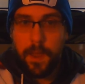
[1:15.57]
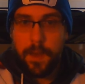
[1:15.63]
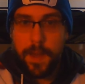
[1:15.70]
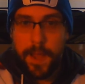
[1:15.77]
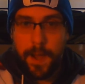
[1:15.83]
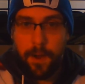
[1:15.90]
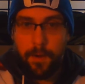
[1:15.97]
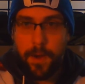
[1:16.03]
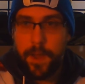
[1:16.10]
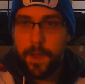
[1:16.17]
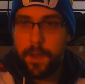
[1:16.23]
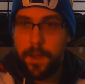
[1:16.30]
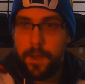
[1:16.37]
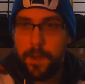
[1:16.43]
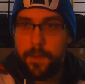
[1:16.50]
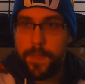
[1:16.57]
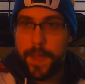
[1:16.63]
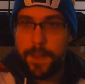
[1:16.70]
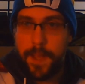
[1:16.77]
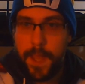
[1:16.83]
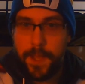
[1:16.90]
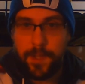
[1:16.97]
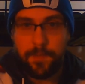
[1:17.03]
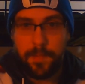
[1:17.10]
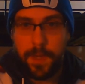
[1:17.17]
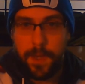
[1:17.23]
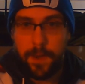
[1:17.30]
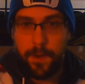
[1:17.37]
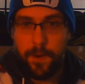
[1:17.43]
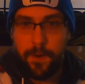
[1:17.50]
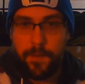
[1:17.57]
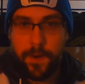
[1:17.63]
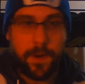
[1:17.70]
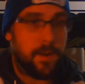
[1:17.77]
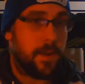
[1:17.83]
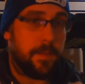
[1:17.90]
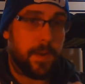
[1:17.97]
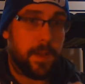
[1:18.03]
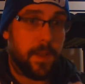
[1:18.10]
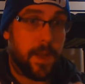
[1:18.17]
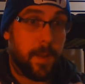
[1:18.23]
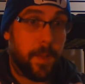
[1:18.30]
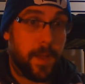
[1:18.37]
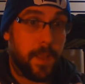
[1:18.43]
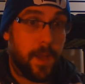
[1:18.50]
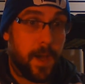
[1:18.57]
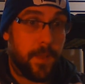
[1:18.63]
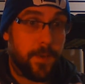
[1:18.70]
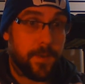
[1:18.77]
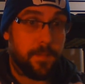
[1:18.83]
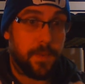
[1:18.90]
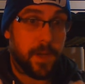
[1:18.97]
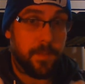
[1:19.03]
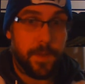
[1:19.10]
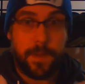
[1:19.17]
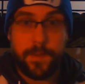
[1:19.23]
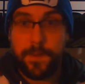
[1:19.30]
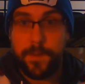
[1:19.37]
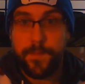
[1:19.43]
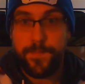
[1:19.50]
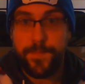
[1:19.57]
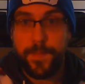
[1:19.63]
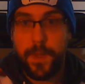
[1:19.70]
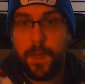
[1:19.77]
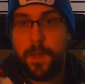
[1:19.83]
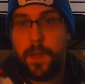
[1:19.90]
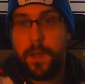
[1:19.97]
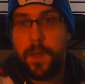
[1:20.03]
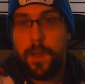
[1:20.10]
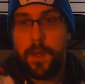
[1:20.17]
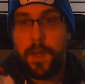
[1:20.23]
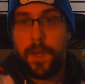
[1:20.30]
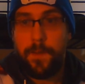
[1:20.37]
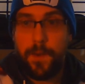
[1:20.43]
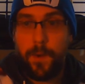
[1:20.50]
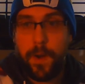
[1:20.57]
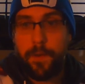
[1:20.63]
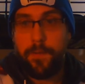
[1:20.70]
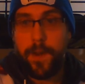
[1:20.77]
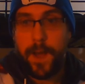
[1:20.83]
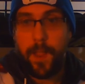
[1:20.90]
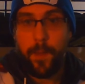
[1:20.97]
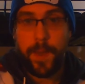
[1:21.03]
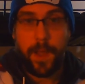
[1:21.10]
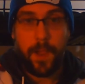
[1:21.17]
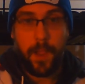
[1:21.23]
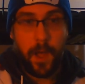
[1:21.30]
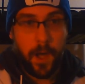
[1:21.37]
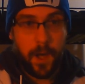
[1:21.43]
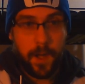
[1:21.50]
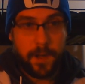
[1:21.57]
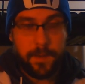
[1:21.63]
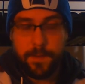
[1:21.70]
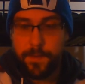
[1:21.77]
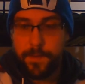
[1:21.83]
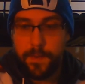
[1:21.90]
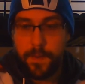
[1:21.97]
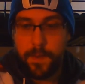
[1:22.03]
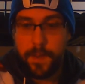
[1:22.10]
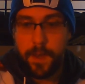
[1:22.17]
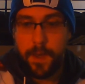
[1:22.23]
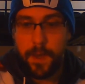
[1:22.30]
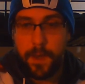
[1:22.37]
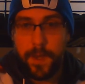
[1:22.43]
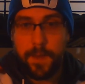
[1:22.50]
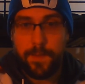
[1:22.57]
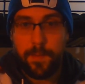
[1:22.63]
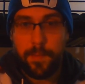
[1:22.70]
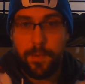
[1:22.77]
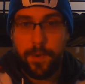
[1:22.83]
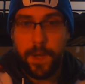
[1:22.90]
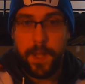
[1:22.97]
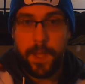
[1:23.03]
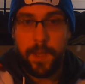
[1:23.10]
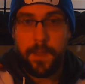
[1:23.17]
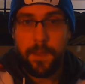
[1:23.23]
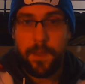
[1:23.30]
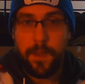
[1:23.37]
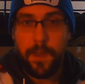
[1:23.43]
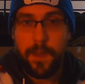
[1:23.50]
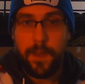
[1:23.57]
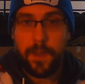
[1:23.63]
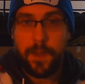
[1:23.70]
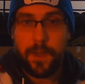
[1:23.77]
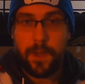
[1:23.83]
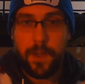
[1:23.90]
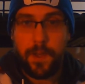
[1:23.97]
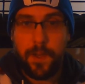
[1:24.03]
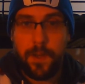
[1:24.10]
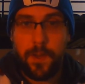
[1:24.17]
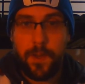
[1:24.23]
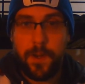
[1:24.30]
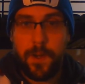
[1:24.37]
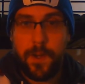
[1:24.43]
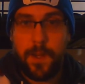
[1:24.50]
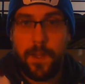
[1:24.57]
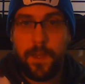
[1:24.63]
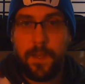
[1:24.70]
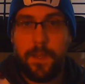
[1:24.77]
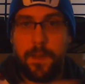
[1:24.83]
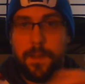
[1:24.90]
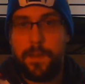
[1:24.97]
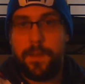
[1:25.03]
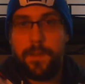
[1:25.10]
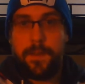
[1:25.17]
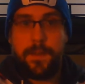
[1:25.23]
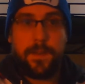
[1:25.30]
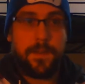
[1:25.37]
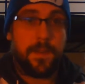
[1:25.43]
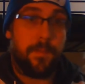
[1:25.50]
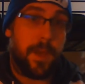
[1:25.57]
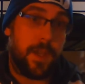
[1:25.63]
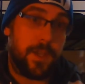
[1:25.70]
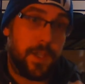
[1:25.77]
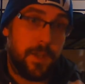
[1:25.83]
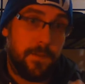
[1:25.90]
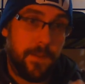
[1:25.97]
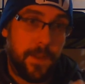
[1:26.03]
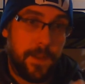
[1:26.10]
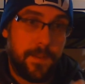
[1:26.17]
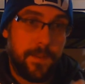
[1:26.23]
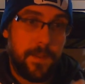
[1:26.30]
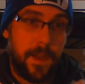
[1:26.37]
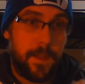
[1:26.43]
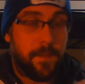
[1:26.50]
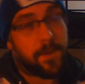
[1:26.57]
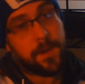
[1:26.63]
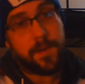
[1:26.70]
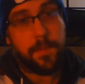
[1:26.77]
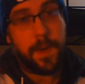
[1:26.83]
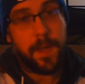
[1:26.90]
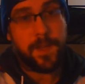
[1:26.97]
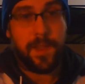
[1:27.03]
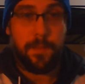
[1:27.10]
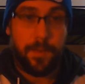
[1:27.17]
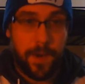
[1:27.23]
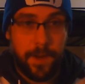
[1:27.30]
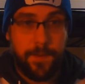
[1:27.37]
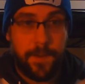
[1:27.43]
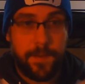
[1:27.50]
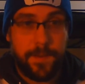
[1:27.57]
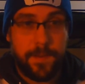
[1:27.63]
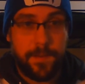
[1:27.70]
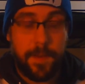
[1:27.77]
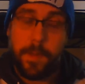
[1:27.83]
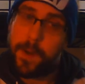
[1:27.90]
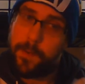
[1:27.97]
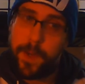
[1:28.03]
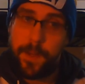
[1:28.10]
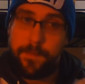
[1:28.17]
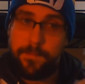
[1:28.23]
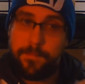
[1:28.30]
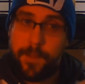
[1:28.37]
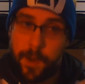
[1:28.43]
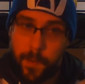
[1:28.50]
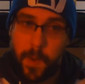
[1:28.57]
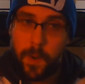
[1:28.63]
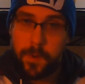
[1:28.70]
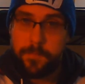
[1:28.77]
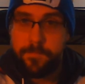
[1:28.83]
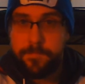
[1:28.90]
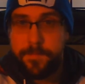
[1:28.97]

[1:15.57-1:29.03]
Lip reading: Now, that tangent being over, I want to talk about the author's purpose. If you are following along, it gives a pretty good summation of this on the first page of the preface. I'm going to read a quote.